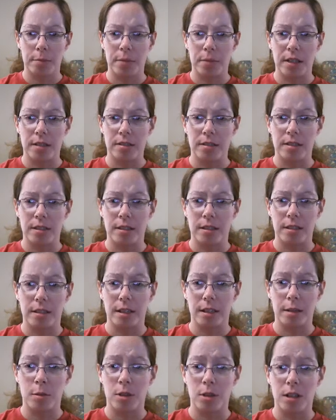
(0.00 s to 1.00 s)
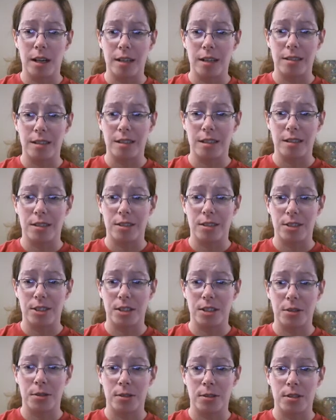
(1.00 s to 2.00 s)
basically cable access
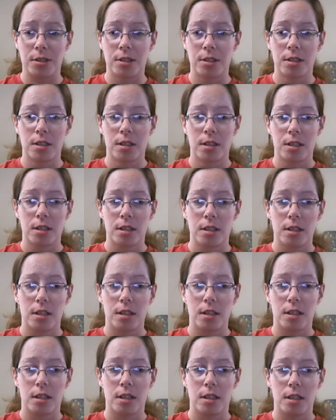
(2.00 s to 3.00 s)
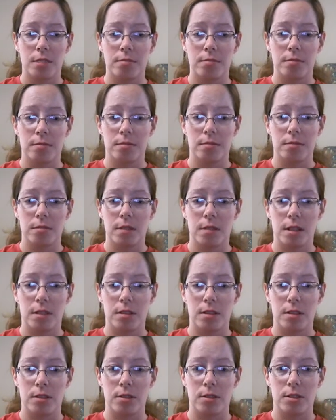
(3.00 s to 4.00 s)
channels. I don't
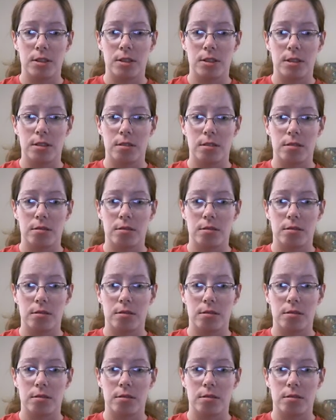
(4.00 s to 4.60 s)
know, it's